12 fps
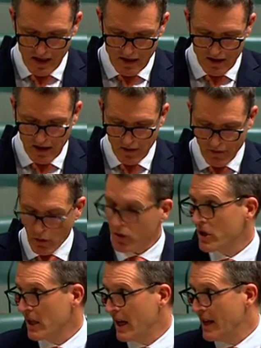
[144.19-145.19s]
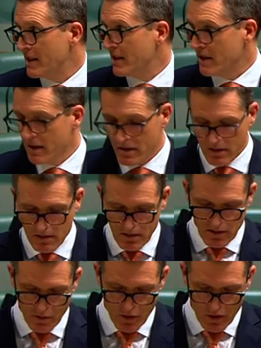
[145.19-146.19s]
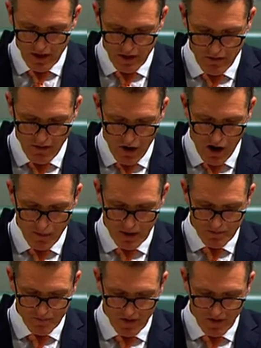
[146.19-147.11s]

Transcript: that unfortunately entered the marine environment,